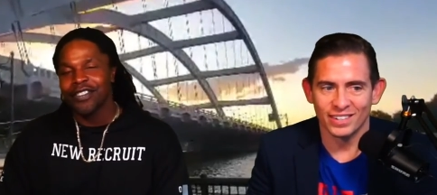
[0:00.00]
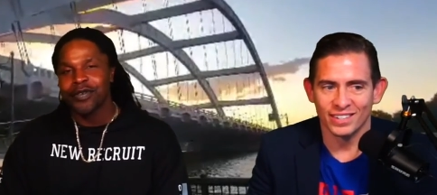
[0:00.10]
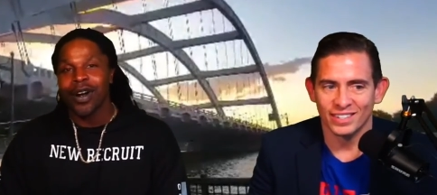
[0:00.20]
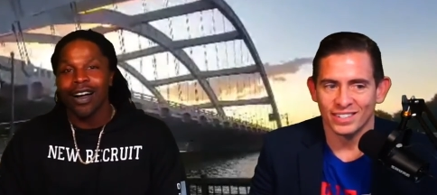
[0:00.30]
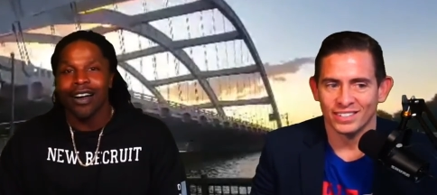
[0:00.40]

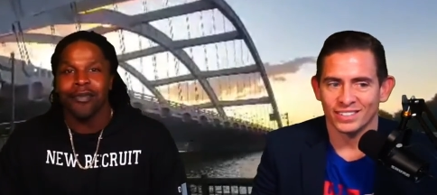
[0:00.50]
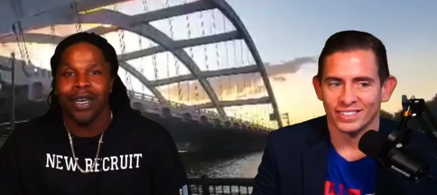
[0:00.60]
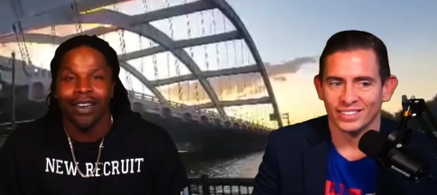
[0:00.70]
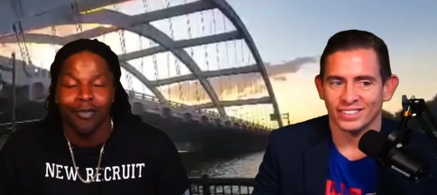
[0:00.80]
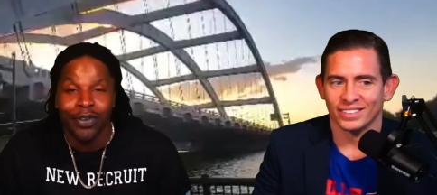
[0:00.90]
Speaker 1: Squad,
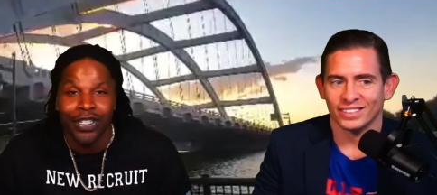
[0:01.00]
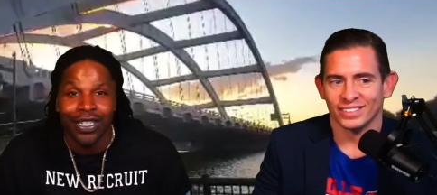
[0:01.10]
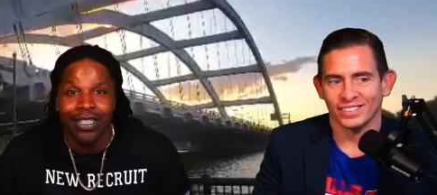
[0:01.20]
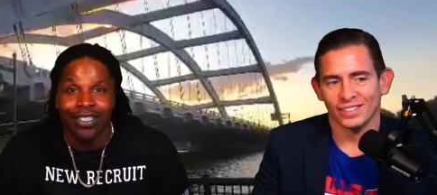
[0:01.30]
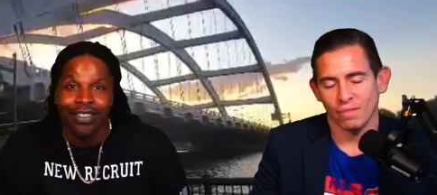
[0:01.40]
man, I
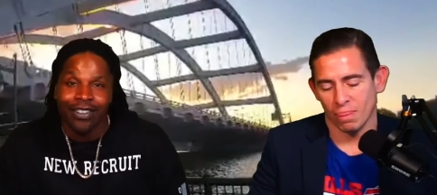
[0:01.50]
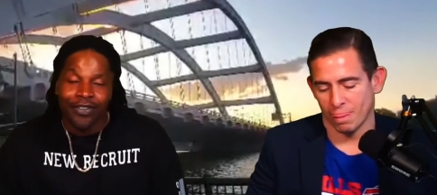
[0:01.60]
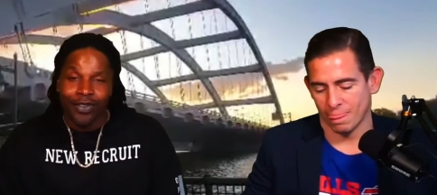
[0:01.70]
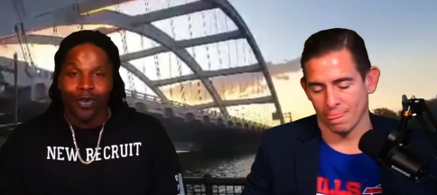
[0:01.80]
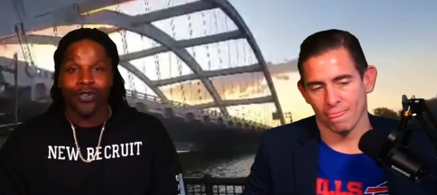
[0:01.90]
appreciate y'all
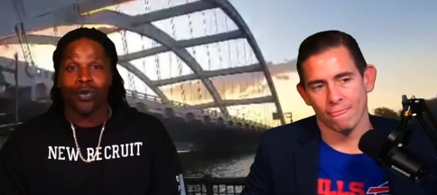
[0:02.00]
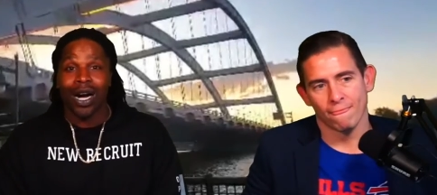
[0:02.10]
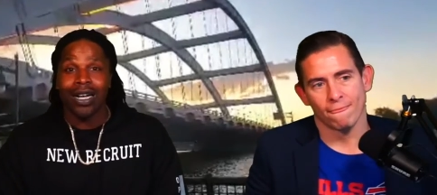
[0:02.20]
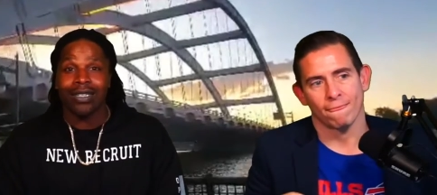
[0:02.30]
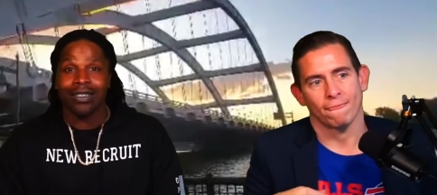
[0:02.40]
for, for
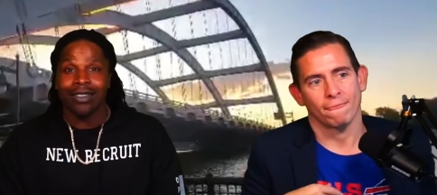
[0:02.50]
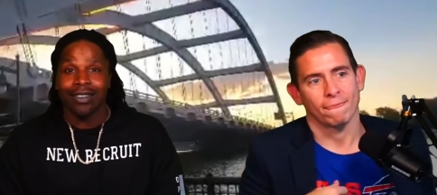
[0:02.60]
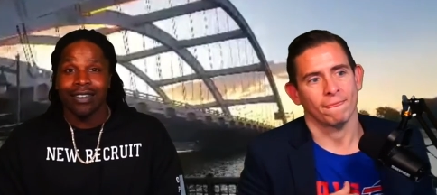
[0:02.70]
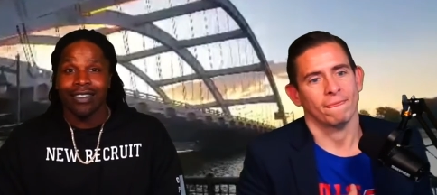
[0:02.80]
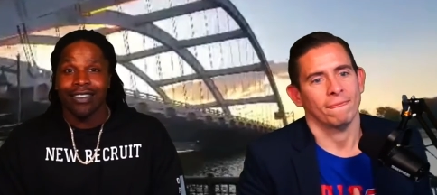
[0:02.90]

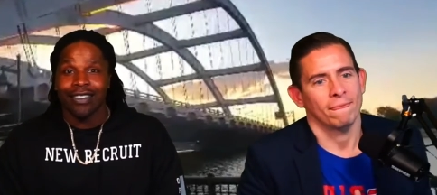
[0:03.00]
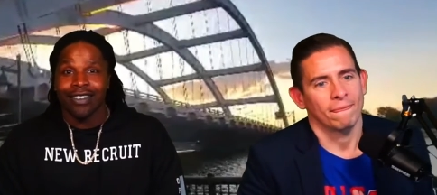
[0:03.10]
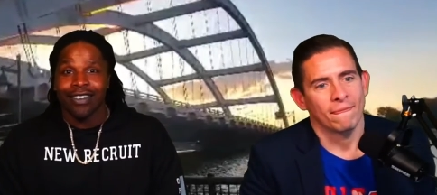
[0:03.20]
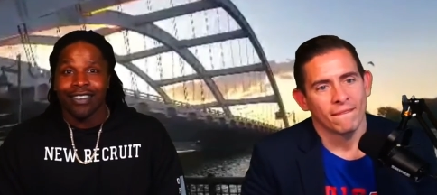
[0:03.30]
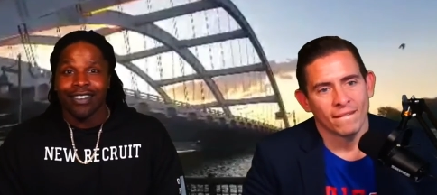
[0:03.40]

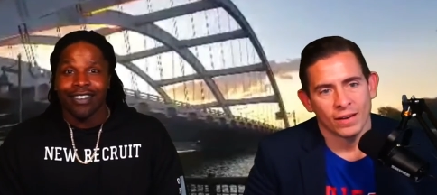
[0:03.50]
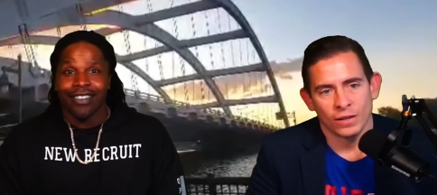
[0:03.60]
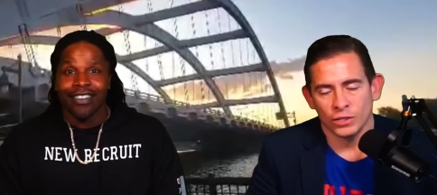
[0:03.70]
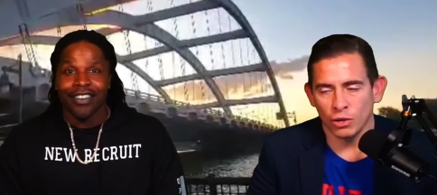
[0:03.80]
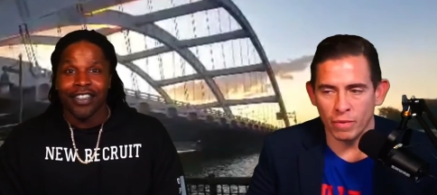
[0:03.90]

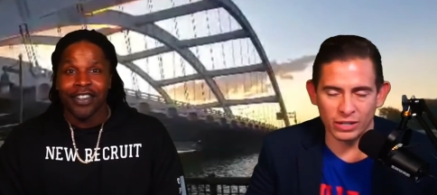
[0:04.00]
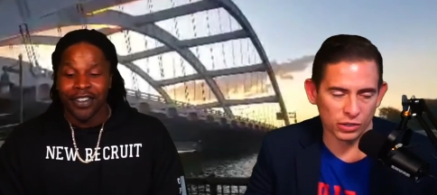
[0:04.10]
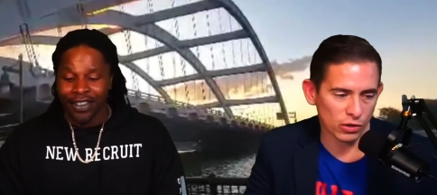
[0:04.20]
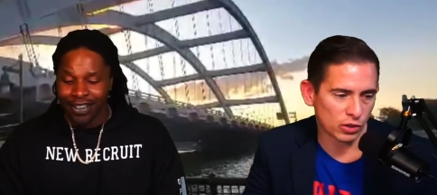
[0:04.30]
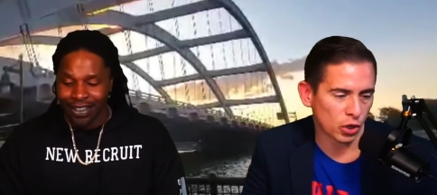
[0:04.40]
watching. so make
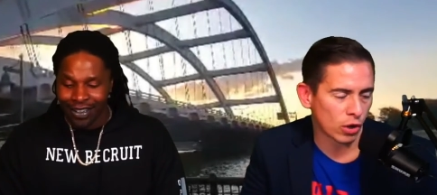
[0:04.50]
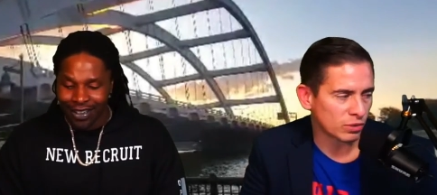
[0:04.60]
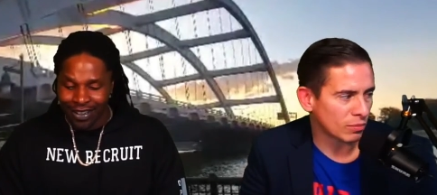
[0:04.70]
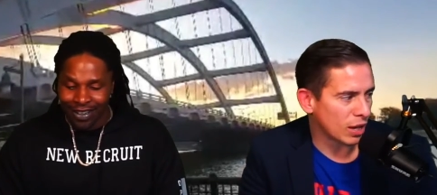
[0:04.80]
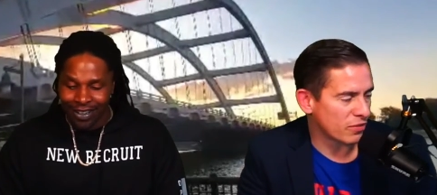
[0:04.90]
uh, sure you
Speaker 2: show
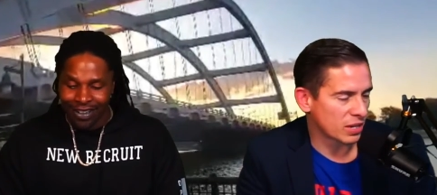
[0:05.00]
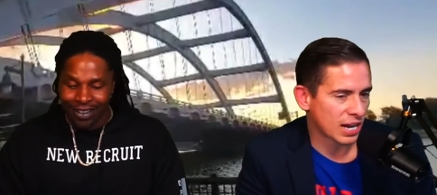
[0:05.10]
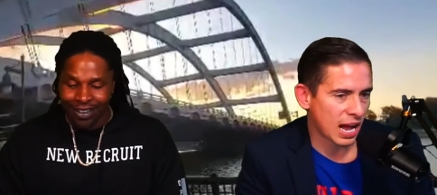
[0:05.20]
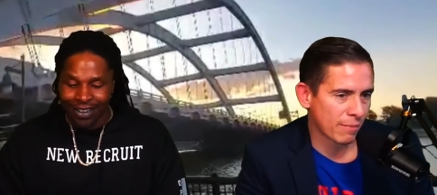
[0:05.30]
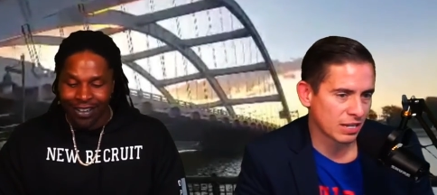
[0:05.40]
them some love in the
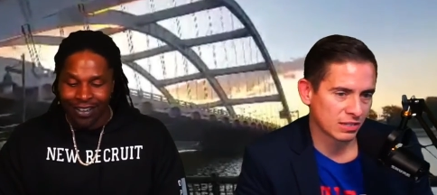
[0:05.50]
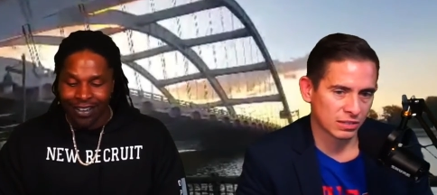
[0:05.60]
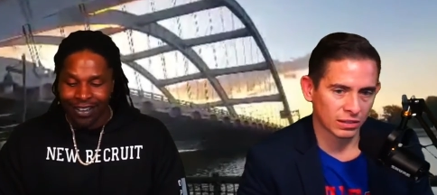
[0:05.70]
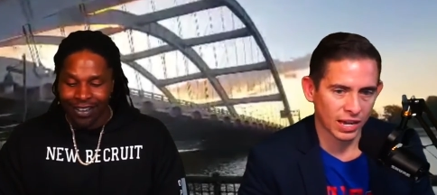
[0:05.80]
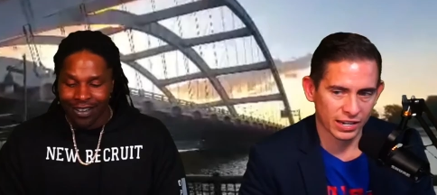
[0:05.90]

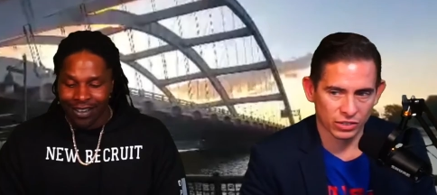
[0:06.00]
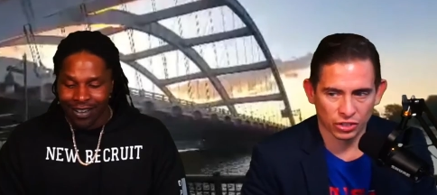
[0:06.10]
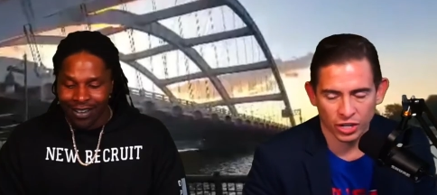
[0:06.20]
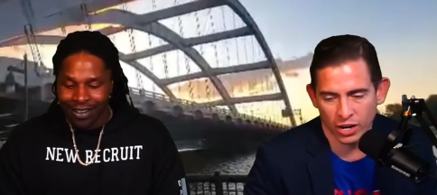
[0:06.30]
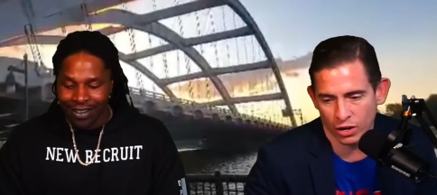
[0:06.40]
comments. Like,
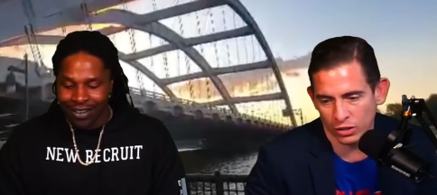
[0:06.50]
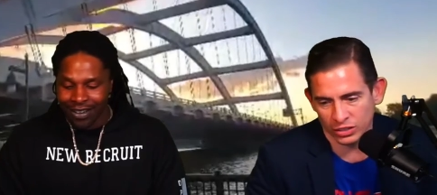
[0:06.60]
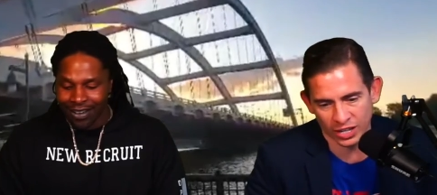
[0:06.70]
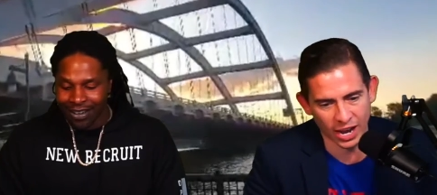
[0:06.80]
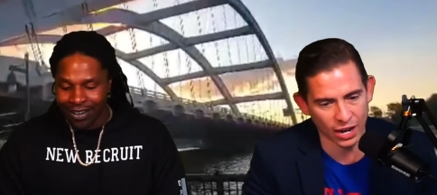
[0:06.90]
share,
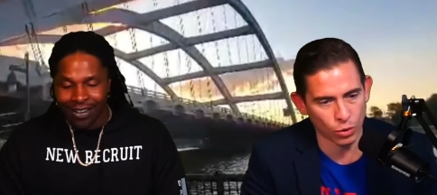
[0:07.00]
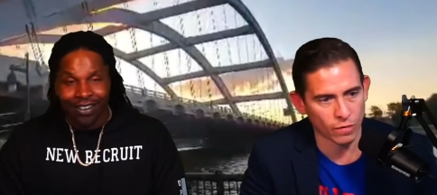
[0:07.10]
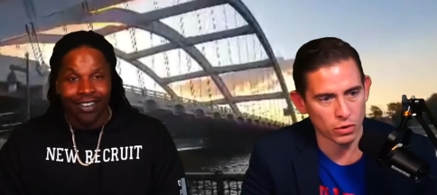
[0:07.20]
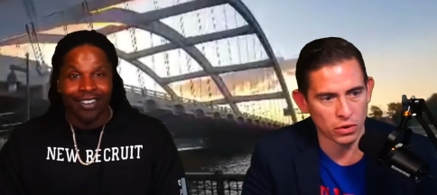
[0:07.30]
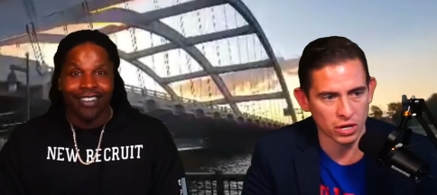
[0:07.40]
tag
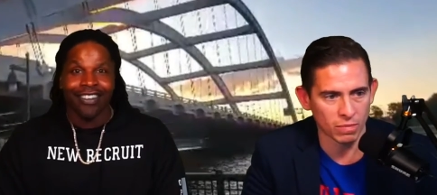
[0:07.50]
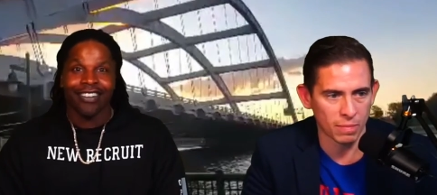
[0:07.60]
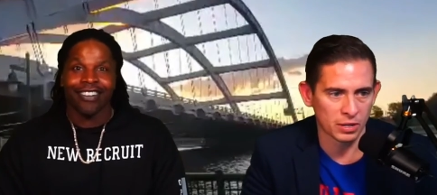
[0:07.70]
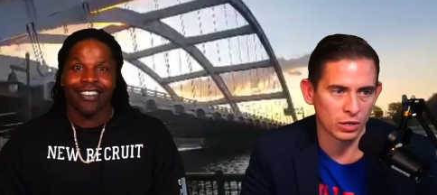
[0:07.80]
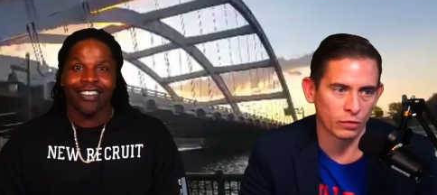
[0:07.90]
whoever you think
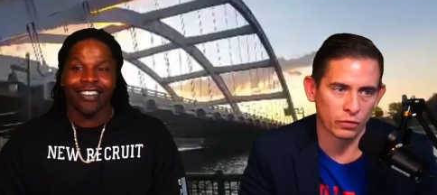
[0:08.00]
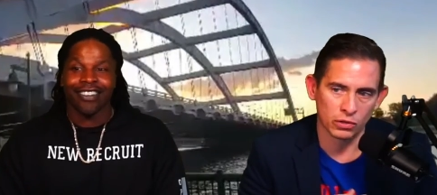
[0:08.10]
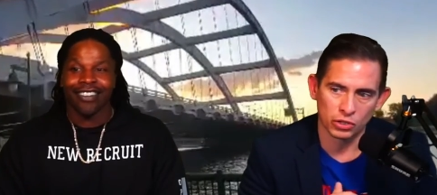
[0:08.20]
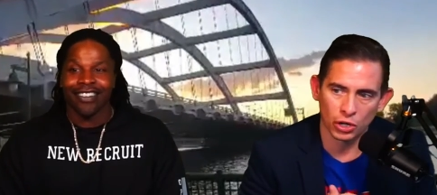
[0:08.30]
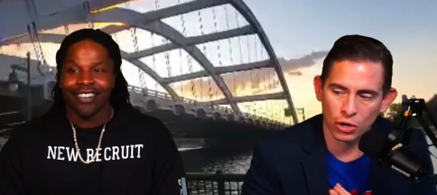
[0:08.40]
might be good for
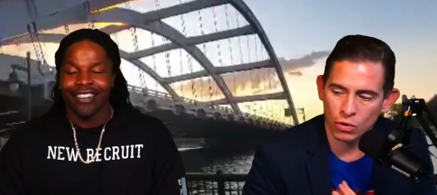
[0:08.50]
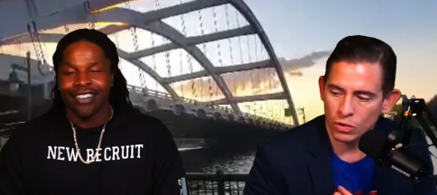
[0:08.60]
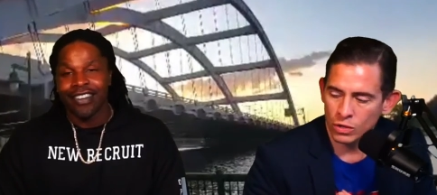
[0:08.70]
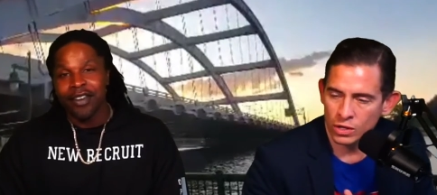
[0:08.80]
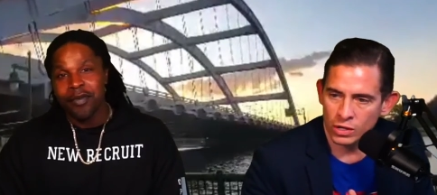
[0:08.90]
the show.
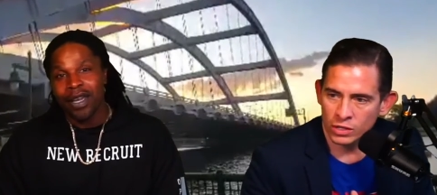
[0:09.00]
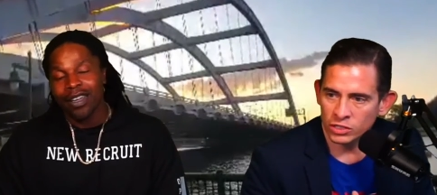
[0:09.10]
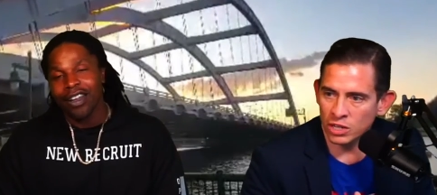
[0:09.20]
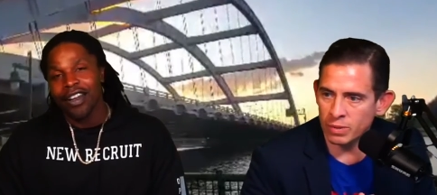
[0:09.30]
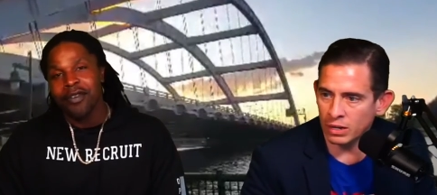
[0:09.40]
Yeah, man,
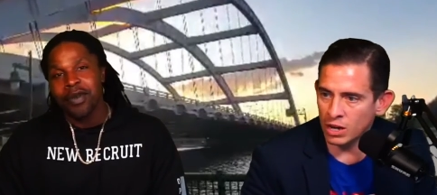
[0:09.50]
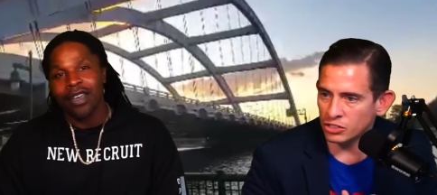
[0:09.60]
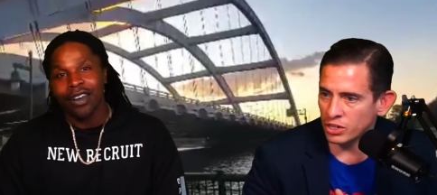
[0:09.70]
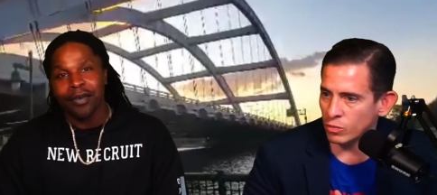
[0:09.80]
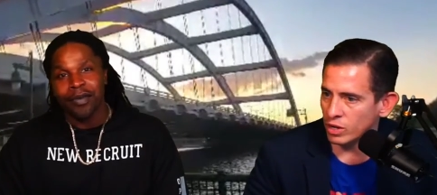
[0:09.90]
it's going to be
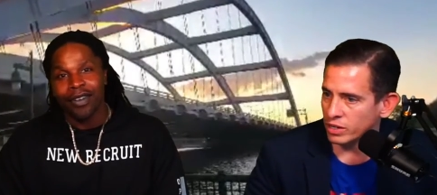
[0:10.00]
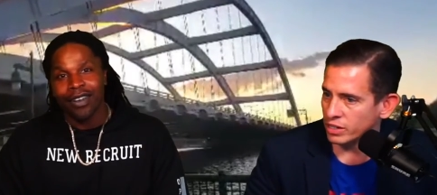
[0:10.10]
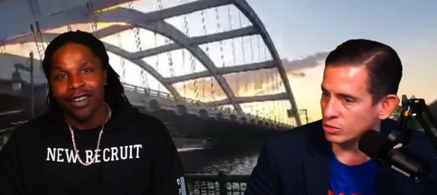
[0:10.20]
launching at what,